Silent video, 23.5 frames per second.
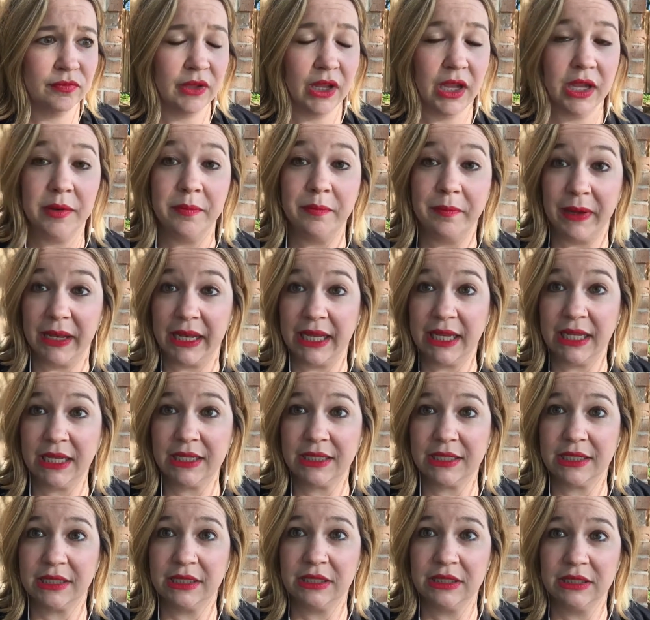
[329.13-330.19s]
admit
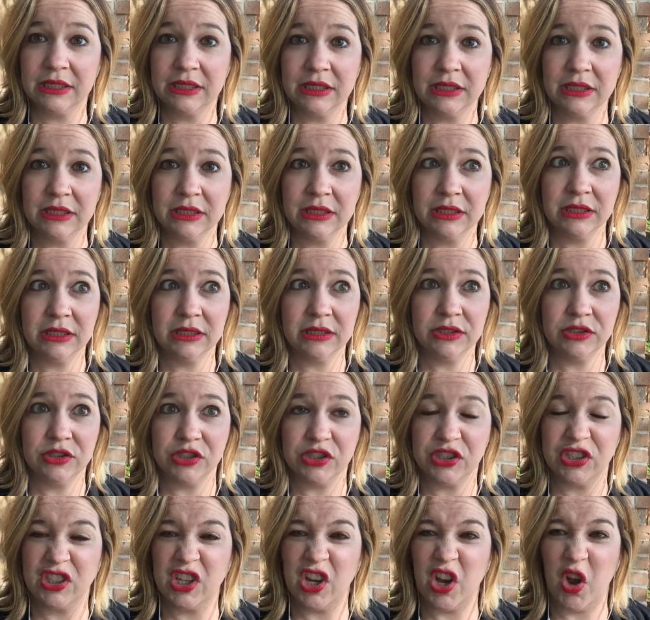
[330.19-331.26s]
it,
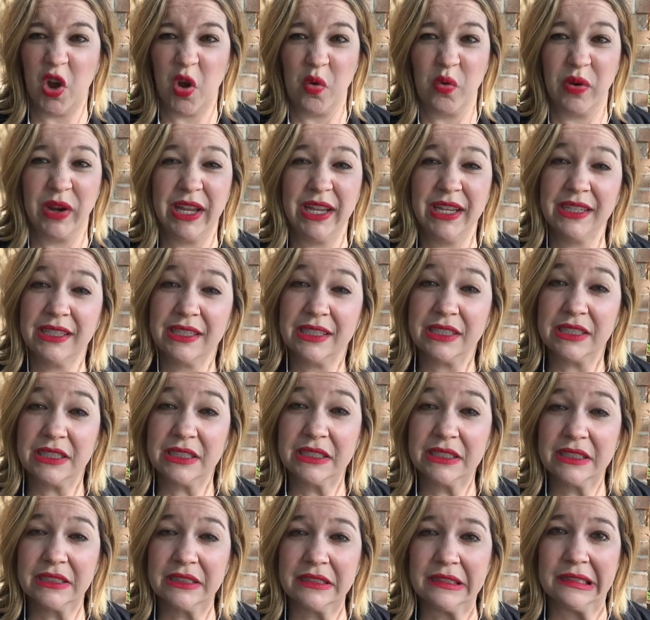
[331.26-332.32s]
just own it,
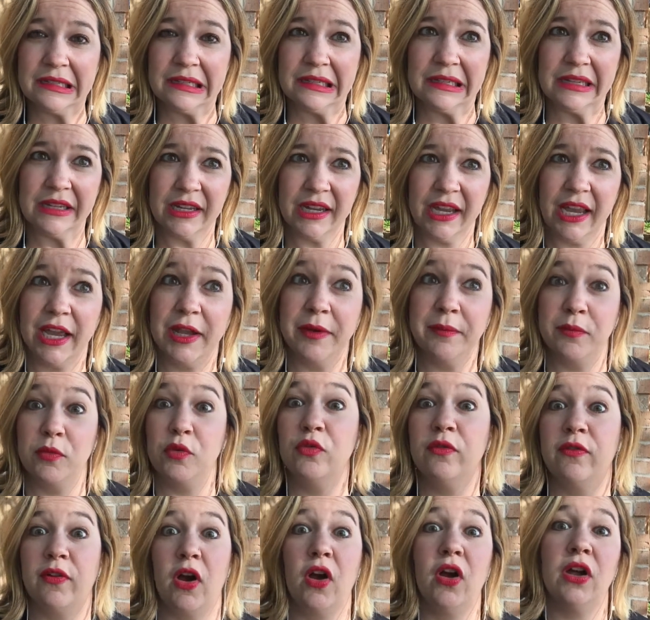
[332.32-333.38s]
and
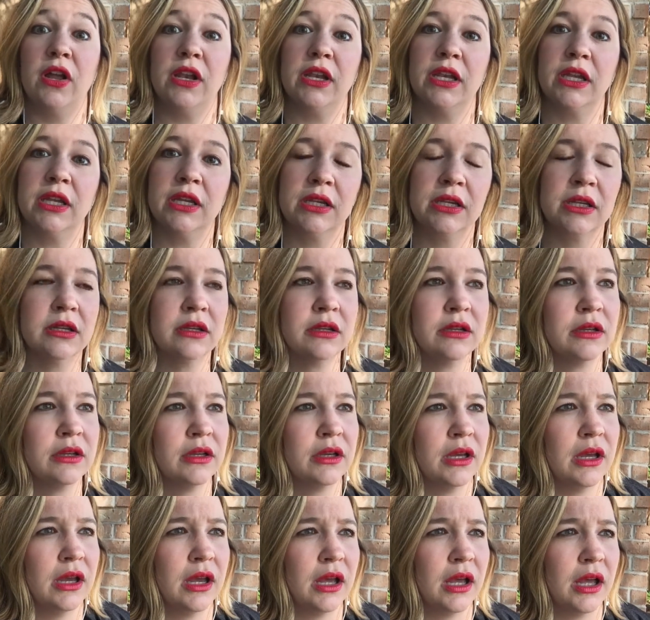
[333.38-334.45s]
move on.
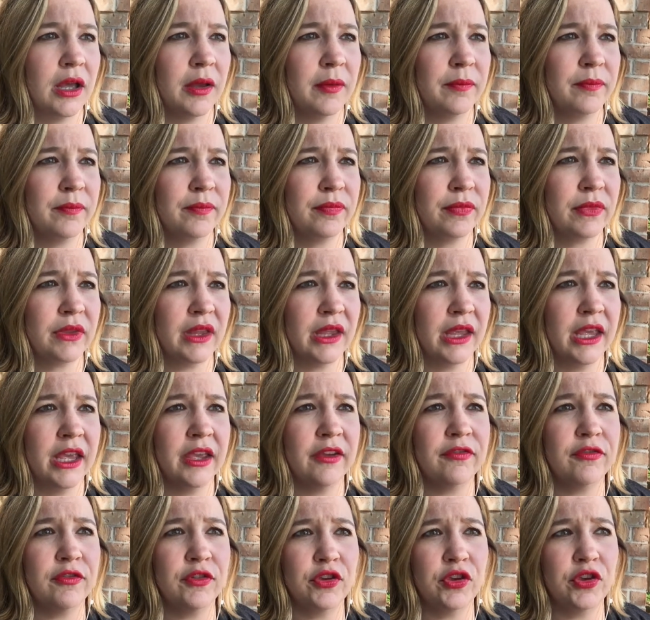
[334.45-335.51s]

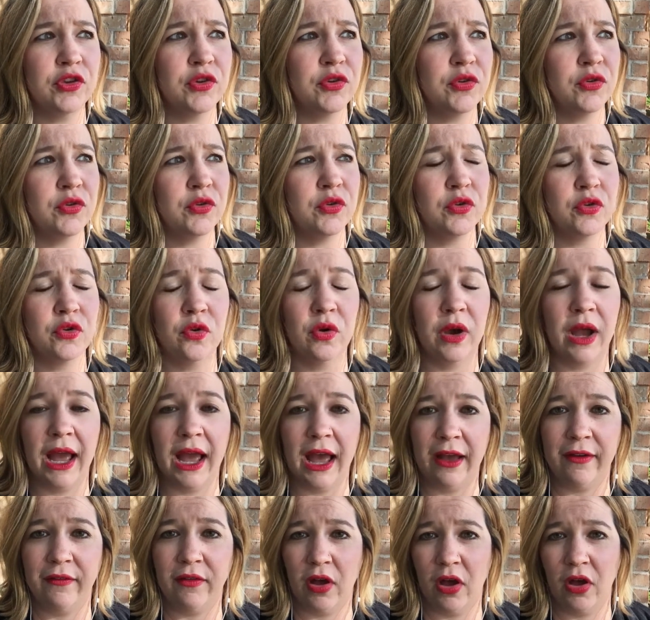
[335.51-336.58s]
If you
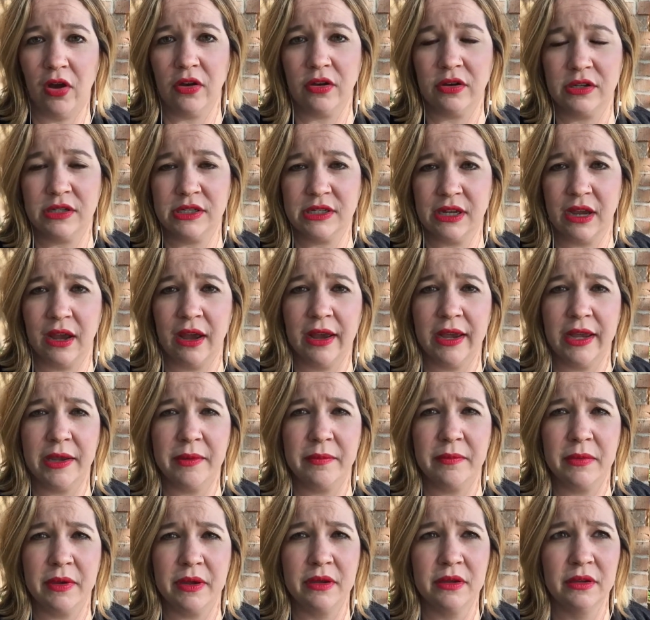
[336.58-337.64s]
have a hard
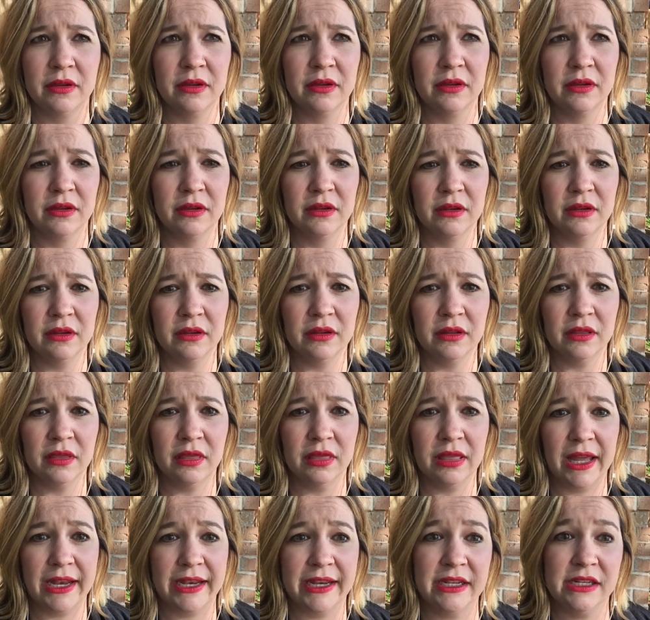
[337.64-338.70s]
time
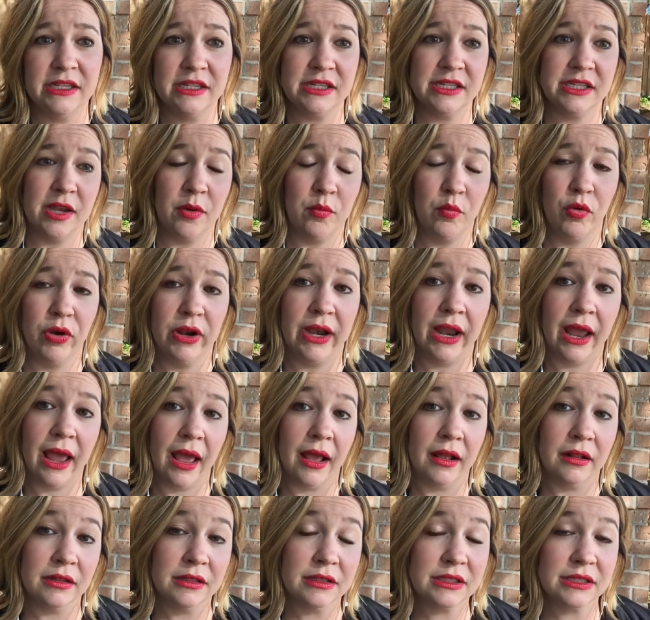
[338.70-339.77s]
letting someone
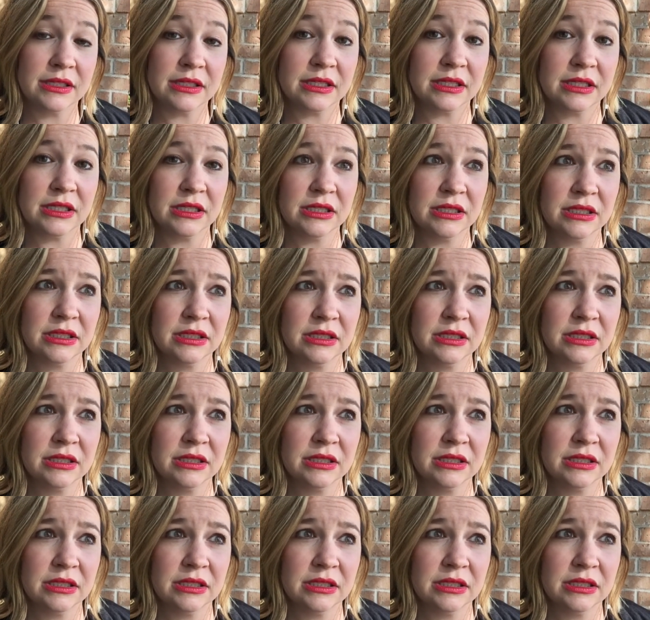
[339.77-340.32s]
else